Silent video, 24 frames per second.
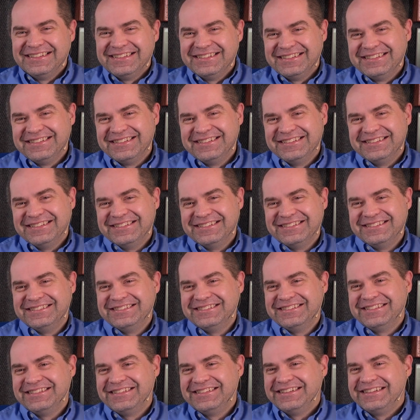
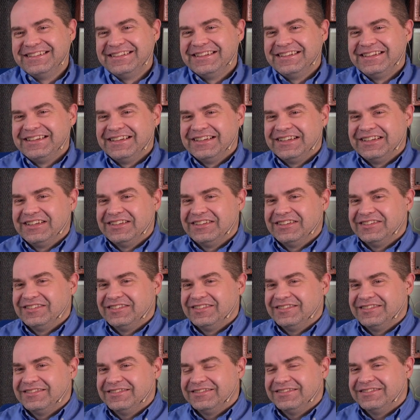
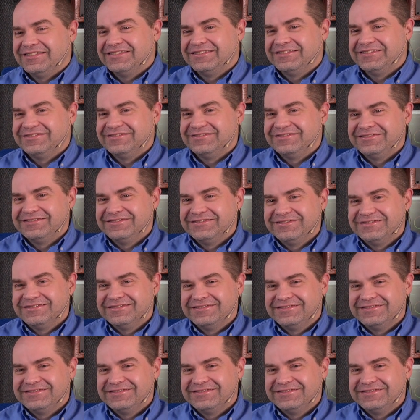[no speech]